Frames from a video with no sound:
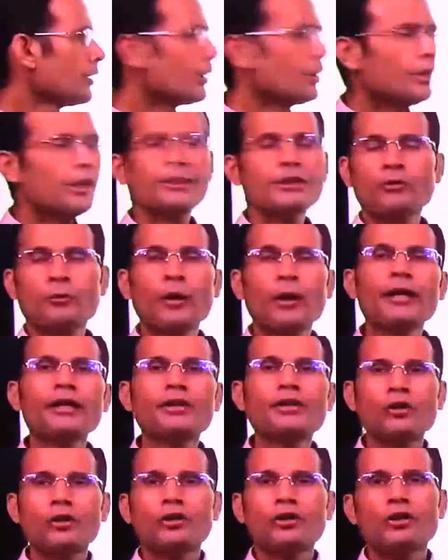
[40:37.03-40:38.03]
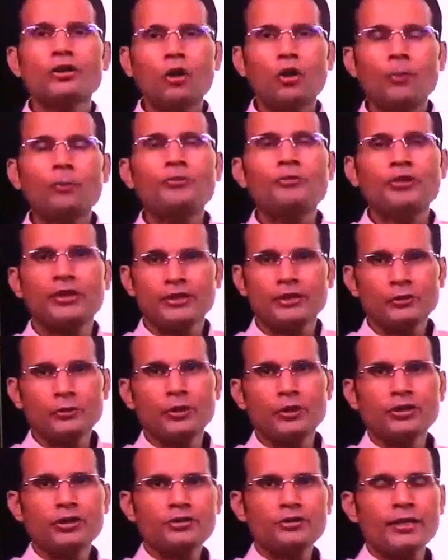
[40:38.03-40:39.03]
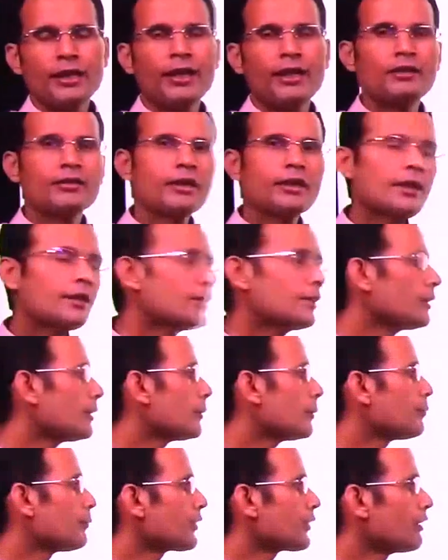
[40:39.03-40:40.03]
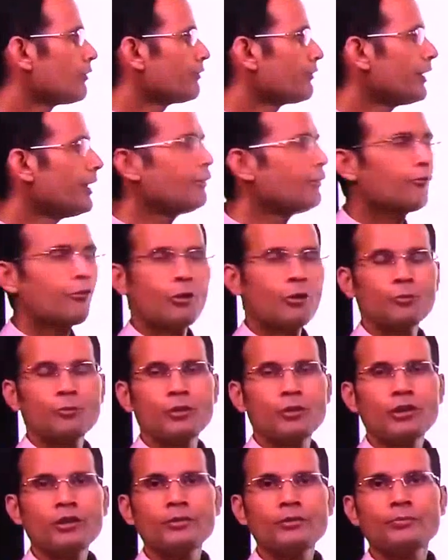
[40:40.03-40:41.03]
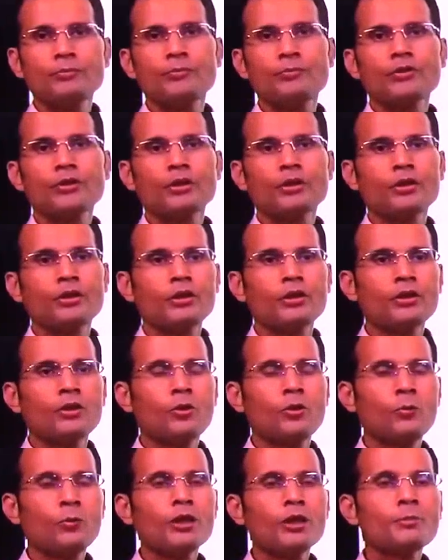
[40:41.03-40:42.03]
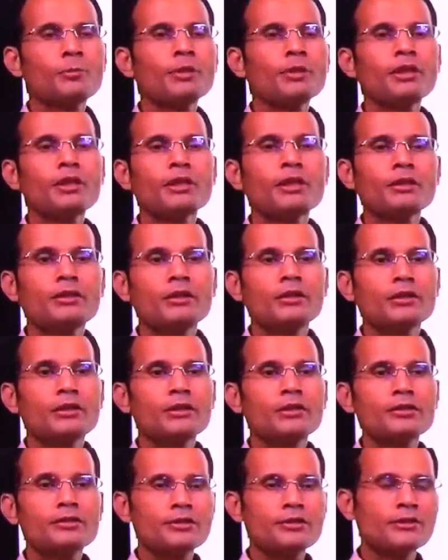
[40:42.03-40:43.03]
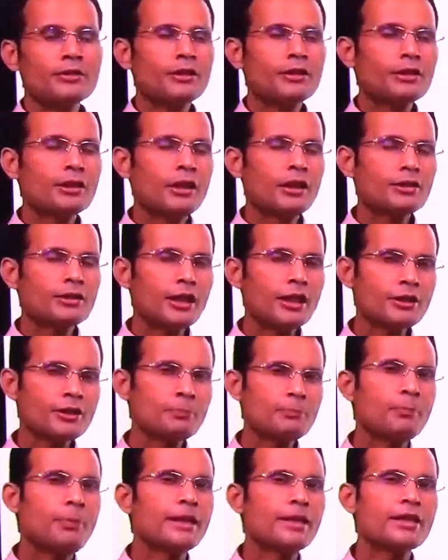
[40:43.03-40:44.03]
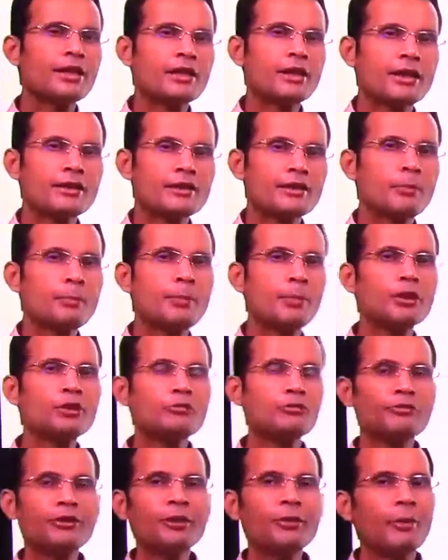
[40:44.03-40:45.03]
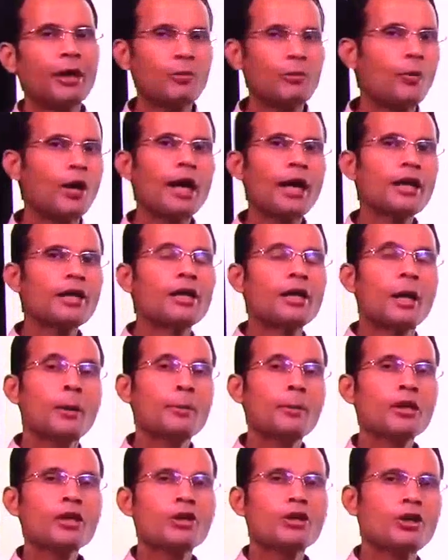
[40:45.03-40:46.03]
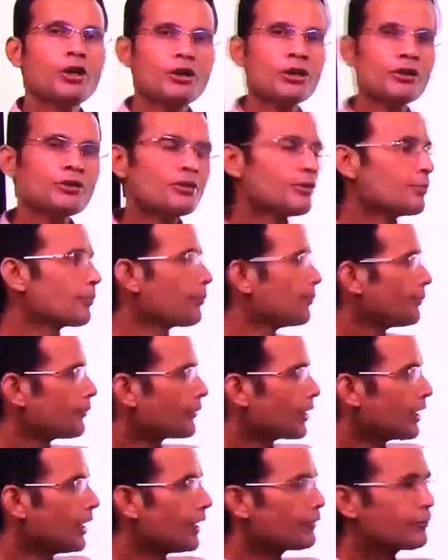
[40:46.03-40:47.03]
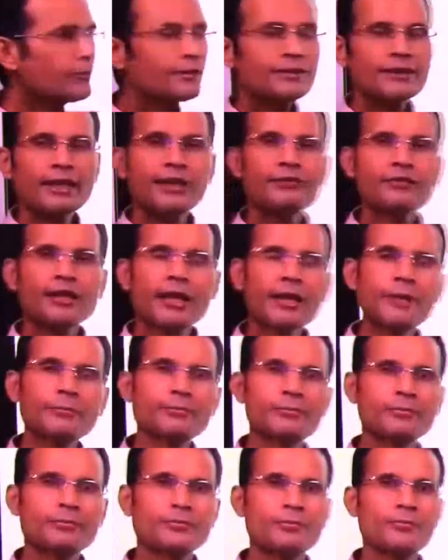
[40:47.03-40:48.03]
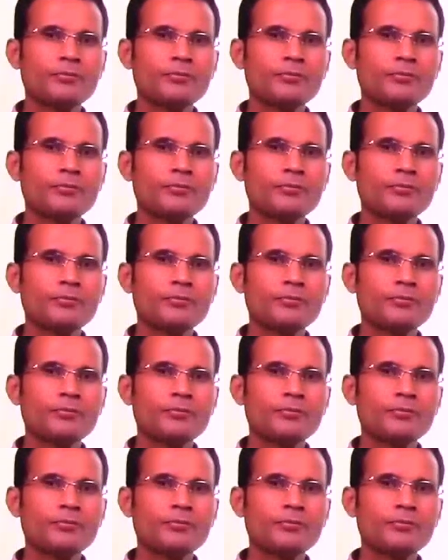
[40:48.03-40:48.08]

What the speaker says: it's quite obvious to understand that feed forward will be a touch better as compared to feedback. Why? Because it will save time.